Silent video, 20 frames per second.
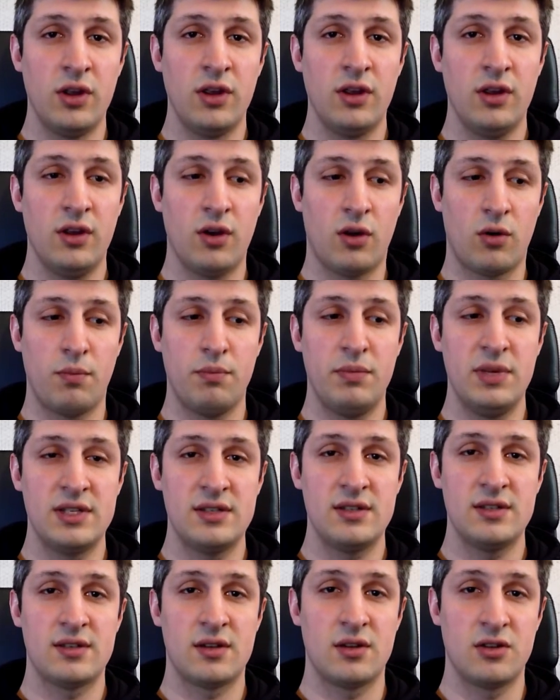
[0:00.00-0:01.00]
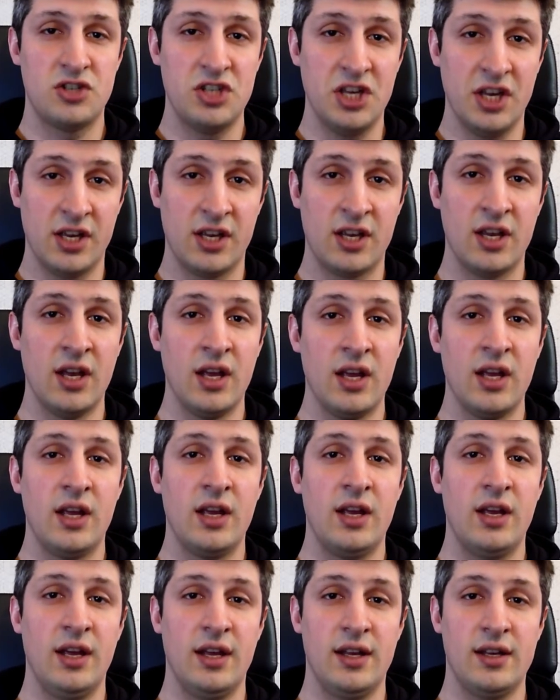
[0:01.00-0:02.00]
your business logic
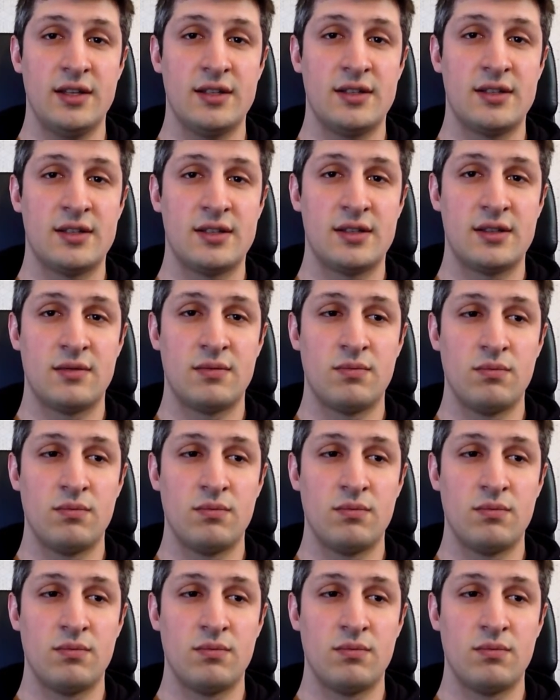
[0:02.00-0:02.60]
is